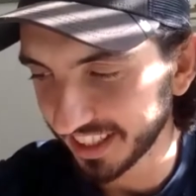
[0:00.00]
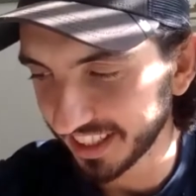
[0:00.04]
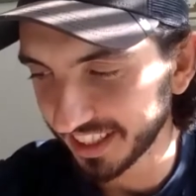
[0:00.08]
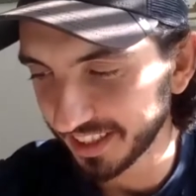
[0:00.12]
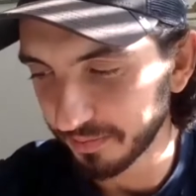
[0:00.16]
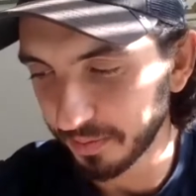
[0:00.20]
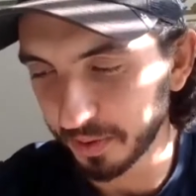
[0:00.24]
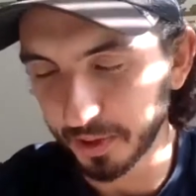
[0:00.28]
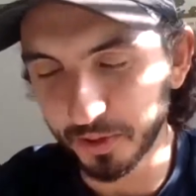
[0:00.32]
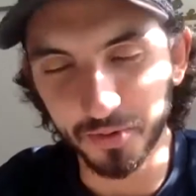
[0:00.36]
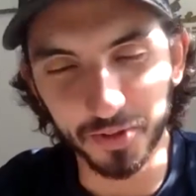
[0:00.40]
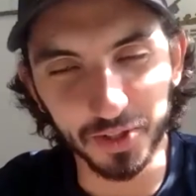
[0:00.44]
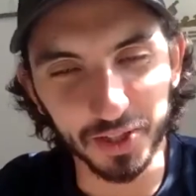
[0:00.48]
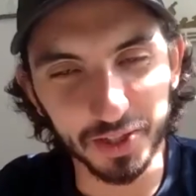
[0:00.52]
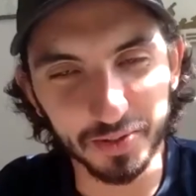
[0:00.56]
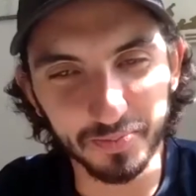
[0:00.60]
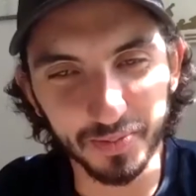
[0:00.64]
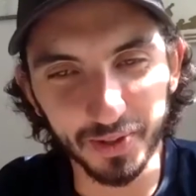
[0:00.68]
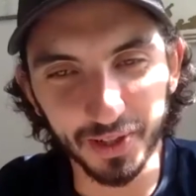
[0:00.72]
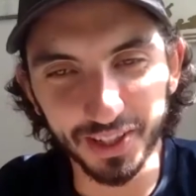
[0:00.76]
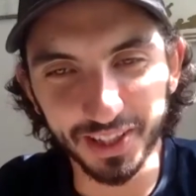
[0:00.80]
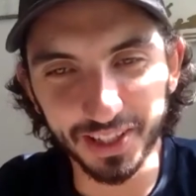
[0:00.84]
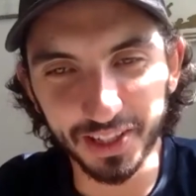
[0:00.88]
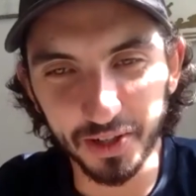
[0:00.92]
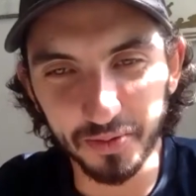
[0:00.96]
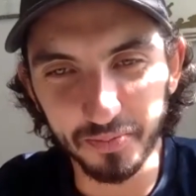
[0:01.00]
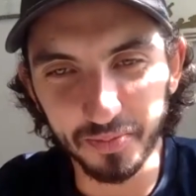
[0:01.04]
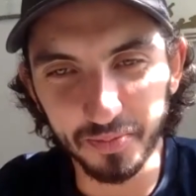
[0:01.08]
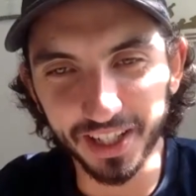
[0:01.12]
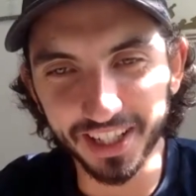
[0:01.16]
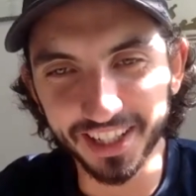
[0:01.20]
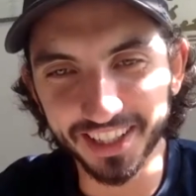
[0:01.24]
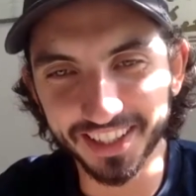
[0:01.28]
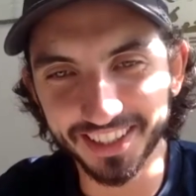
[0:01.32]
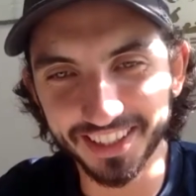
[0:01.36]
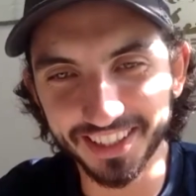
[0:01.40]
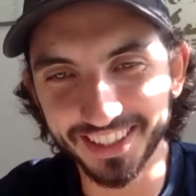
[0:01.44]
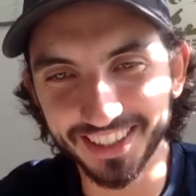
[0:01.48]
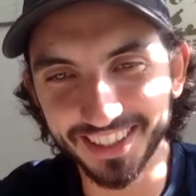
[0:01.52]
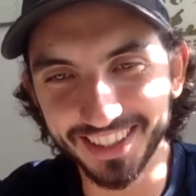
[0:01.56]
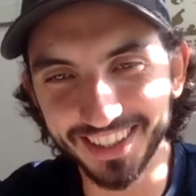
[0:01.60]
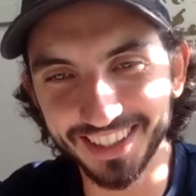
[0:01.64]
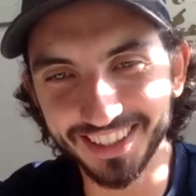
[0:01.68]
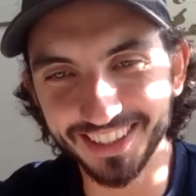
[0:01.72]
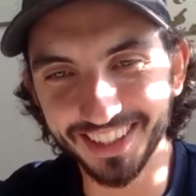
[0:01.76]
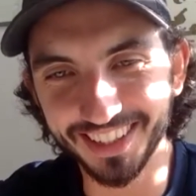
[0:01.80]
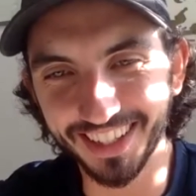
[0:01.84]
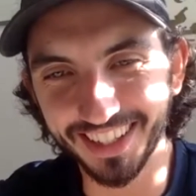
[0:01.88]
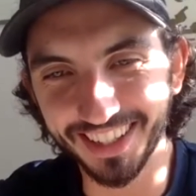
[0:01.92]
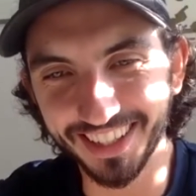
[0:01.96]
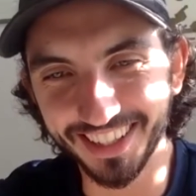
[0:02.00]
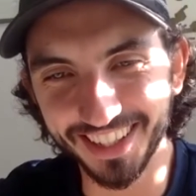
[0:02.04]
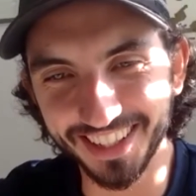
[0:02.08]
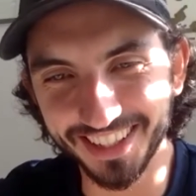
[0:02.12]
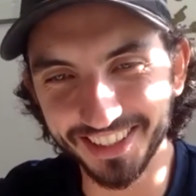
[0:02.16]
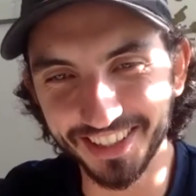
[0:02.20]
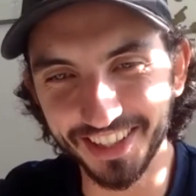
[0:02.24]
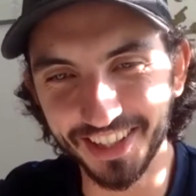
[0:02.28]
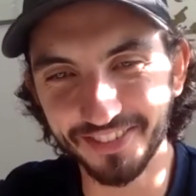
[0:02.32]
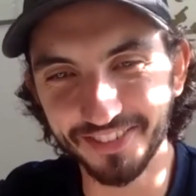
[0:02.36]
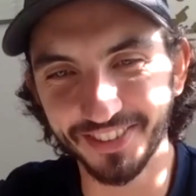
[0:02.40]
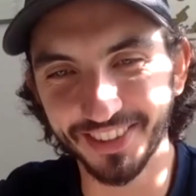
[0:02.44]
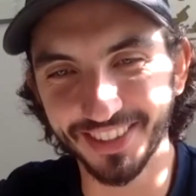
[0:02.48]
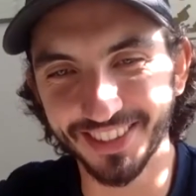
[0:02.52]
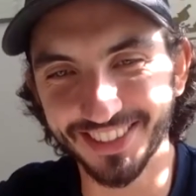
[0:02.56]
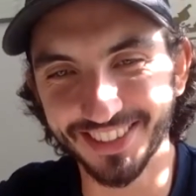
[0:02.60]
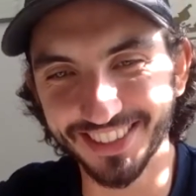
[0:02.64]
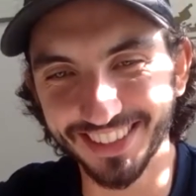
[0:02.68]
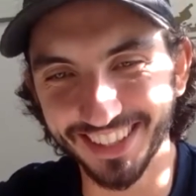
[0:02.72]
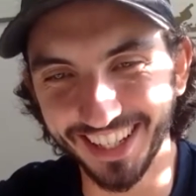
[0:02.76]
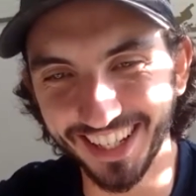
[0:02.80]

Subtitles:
Put you on the spot a little bit. Easy to get nervous.